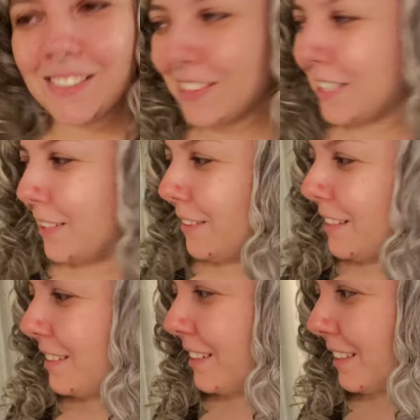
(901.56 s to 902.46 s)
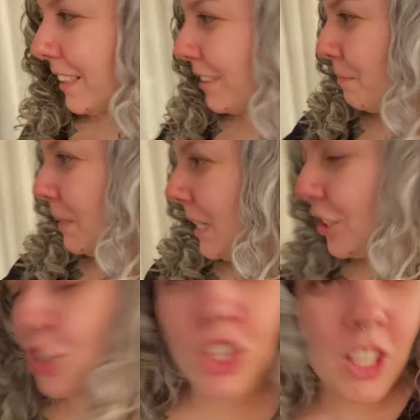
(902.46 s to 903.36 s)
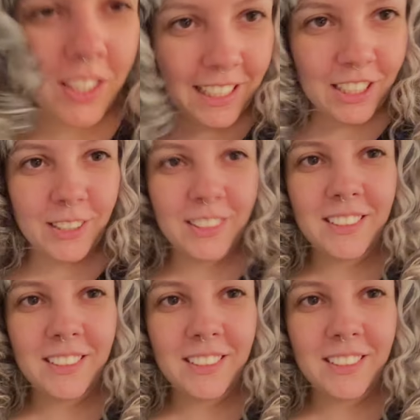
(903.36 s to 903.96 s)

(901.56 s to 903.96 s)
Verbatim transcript: video and then I'll get back to y'all later.